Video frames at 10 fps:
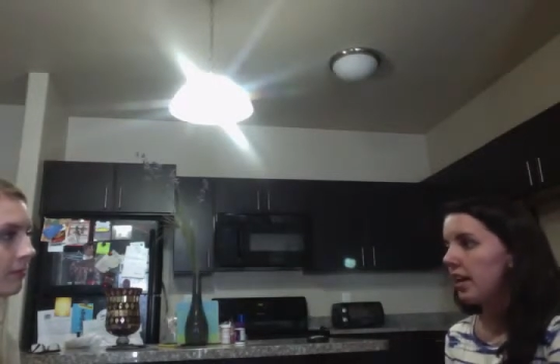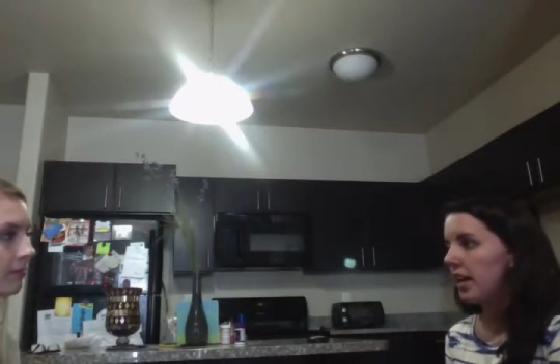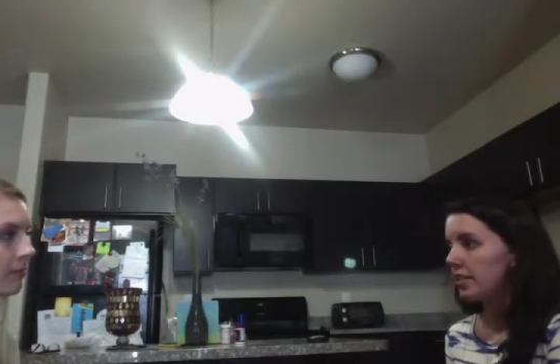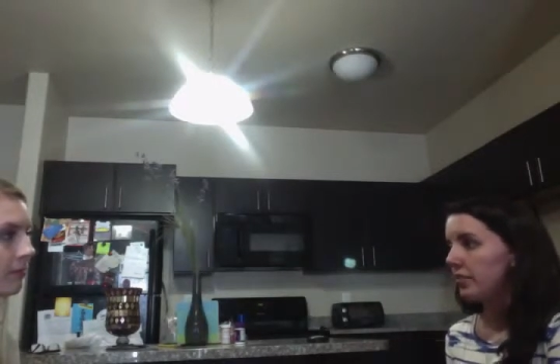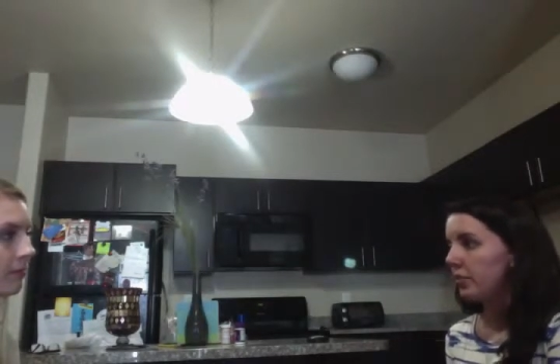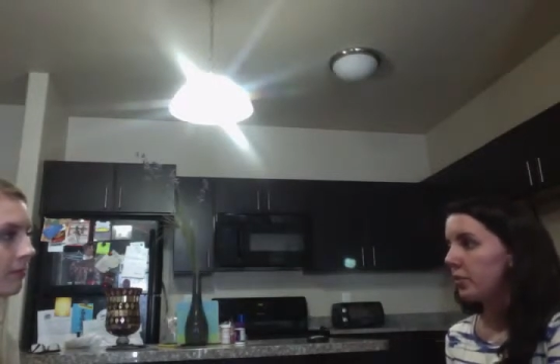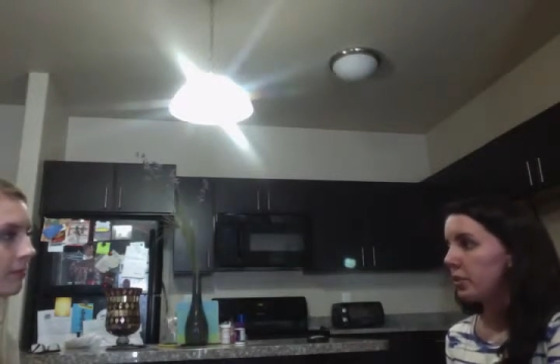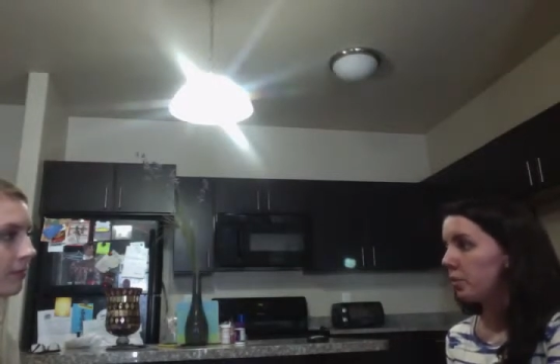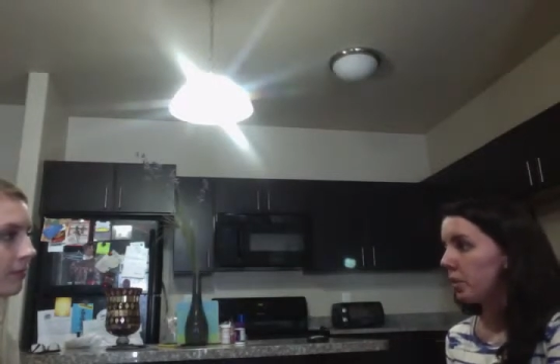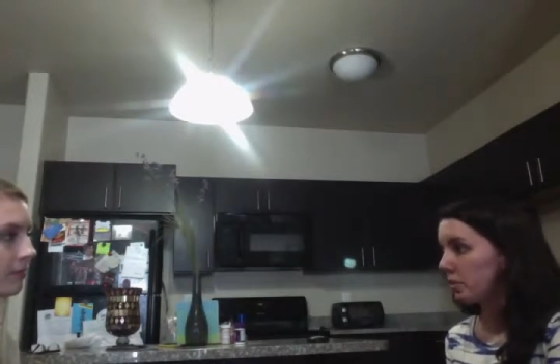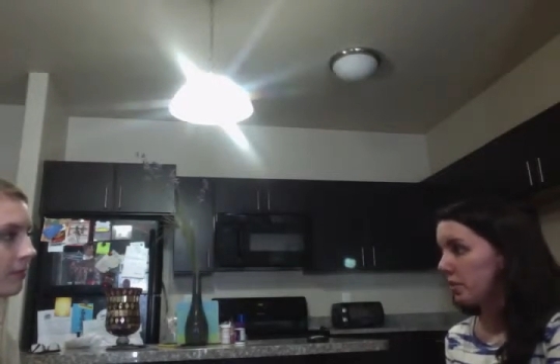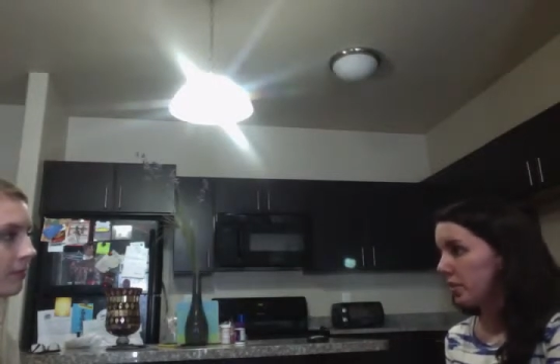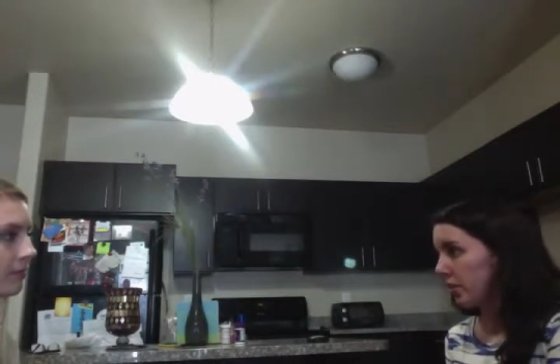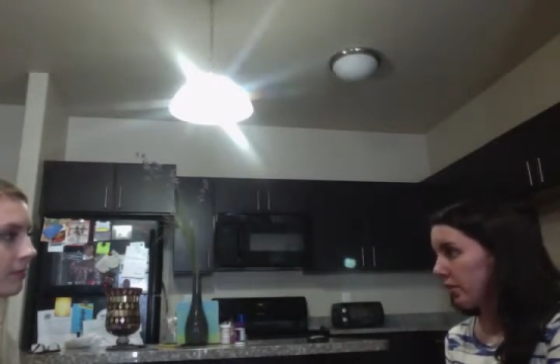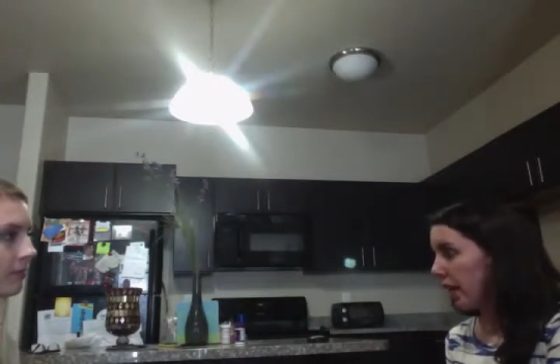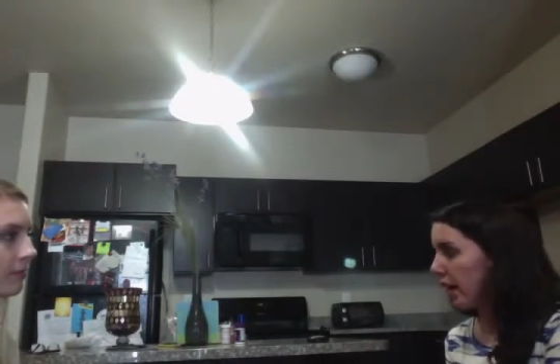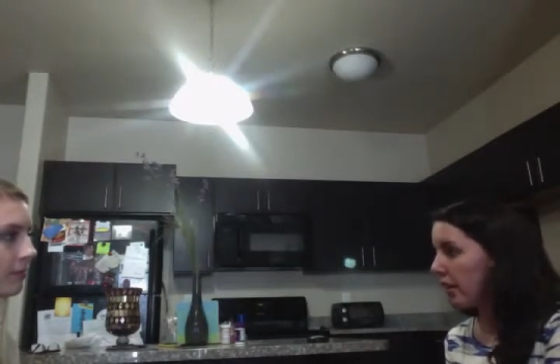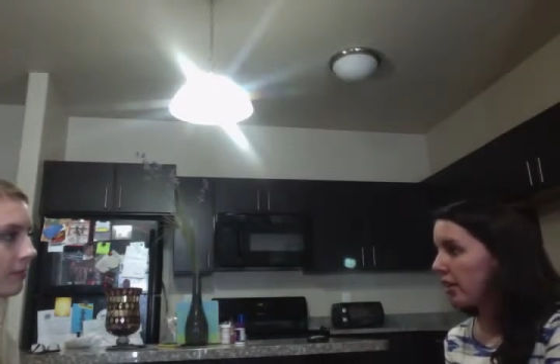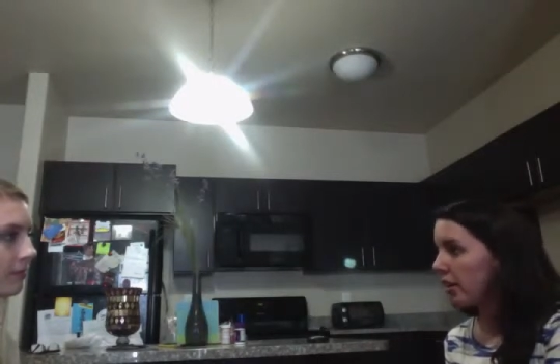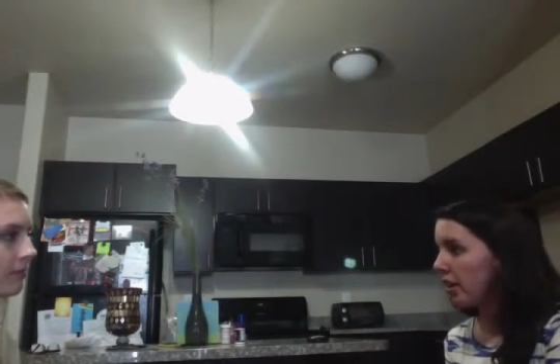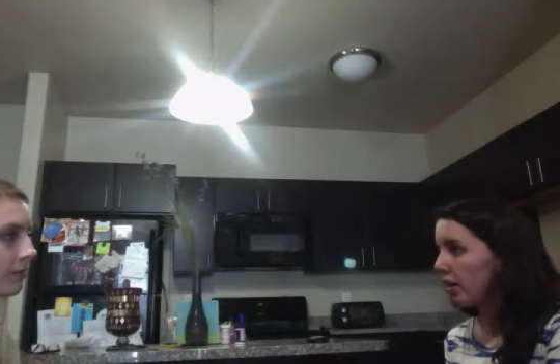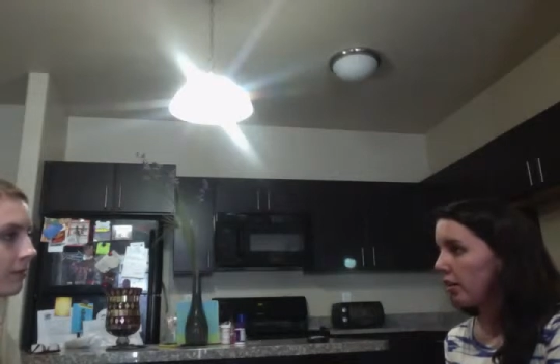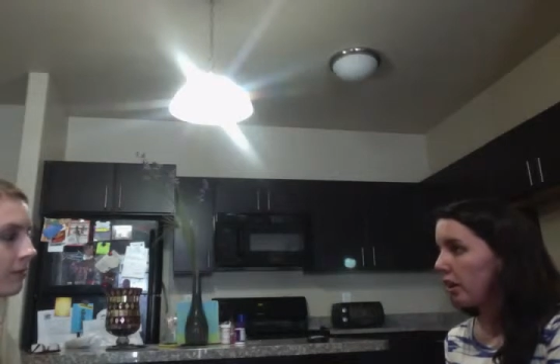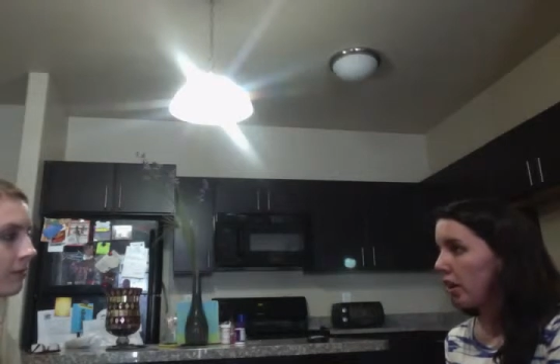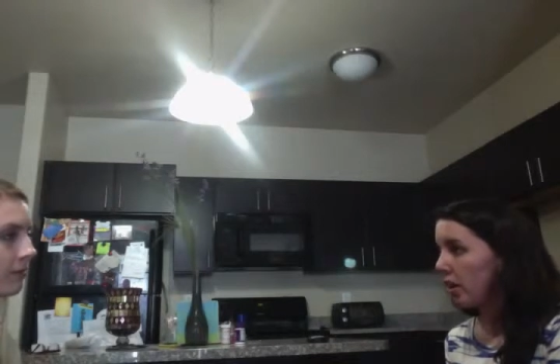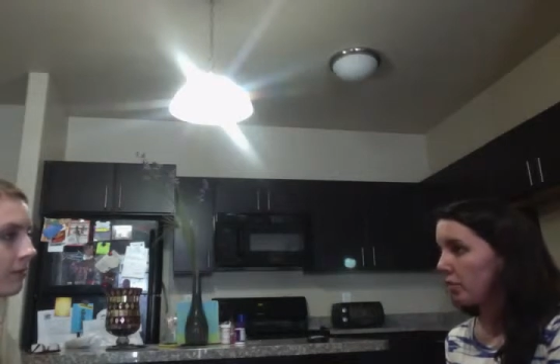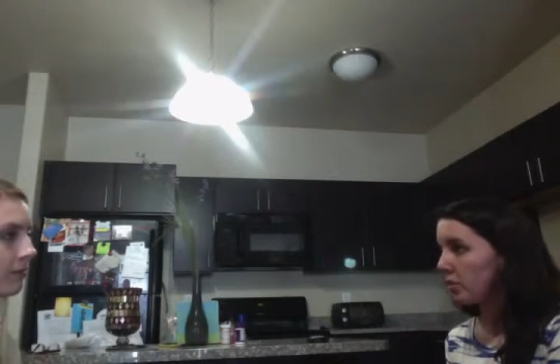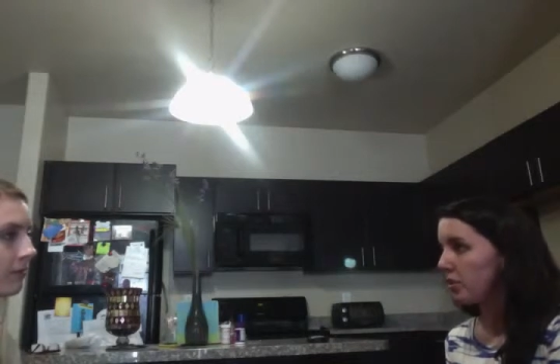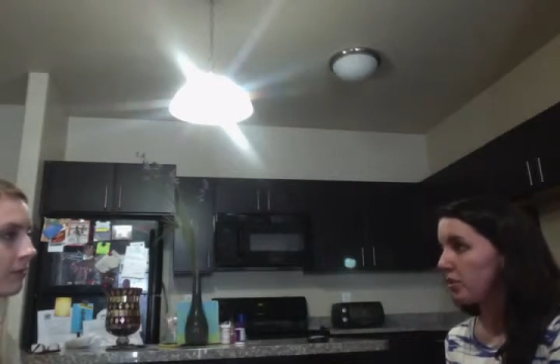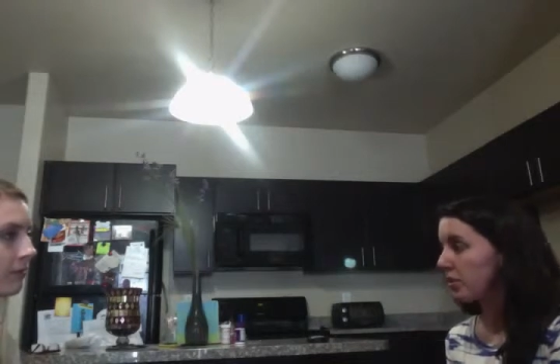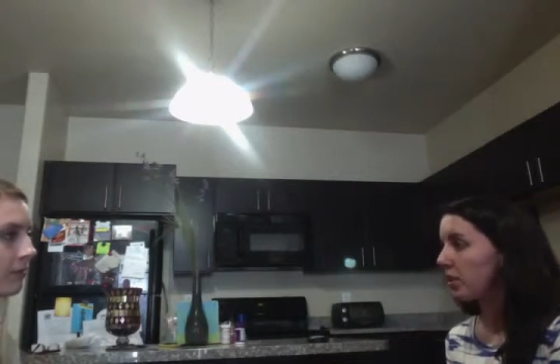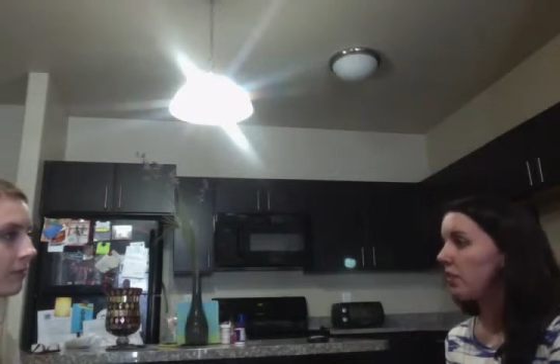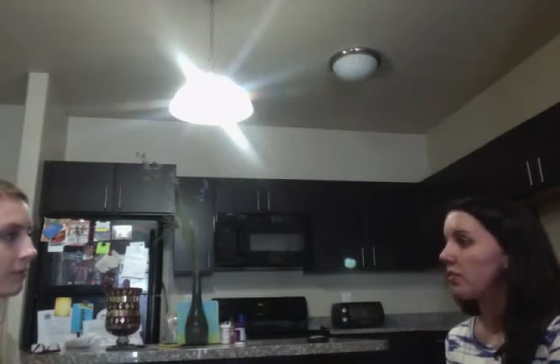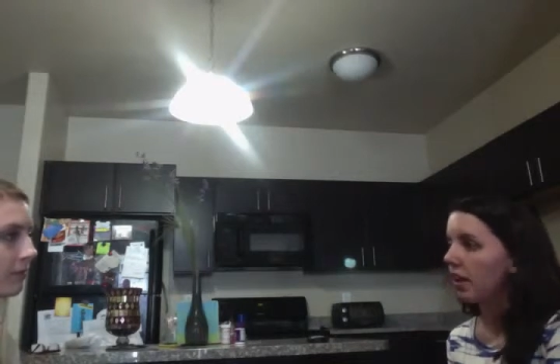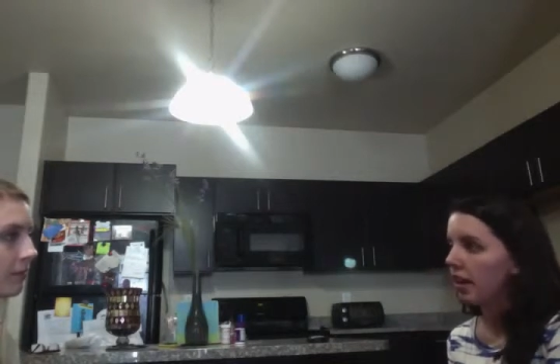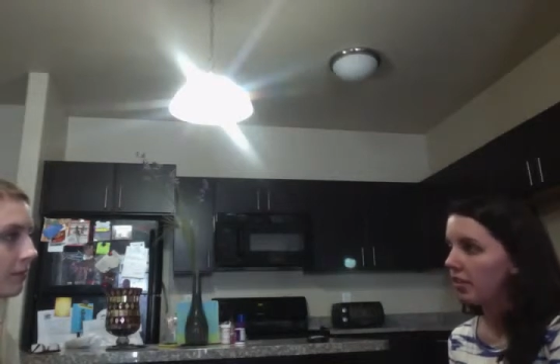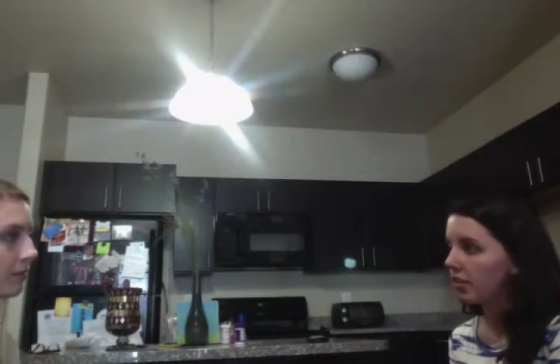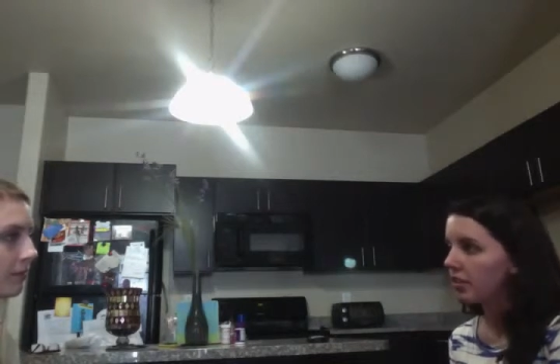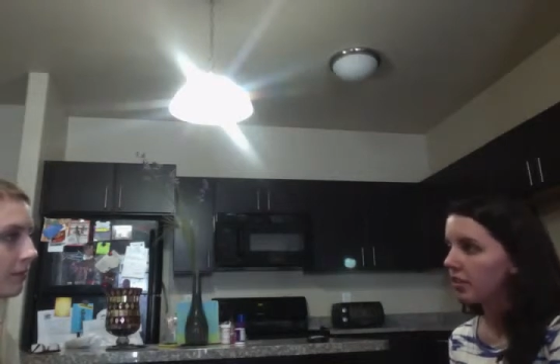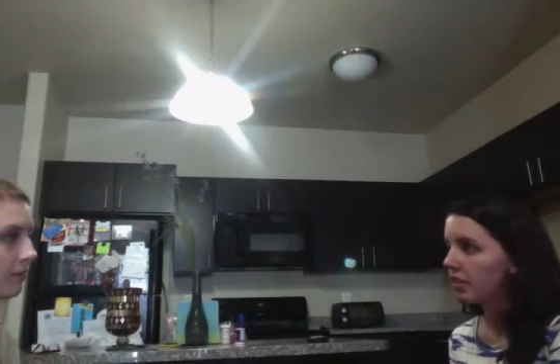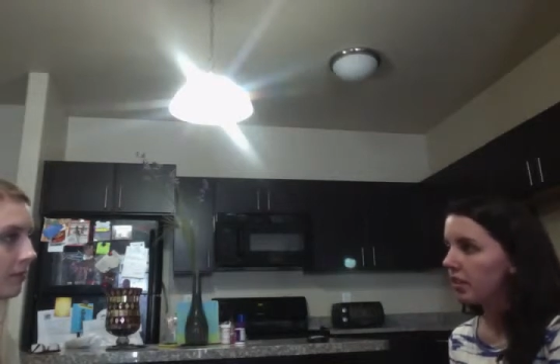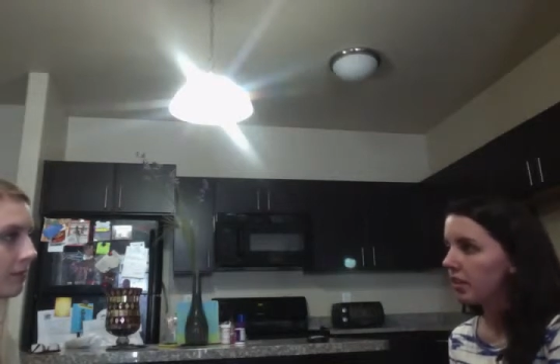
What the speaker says: as if you were to pose a threat or harm to yourself or to others.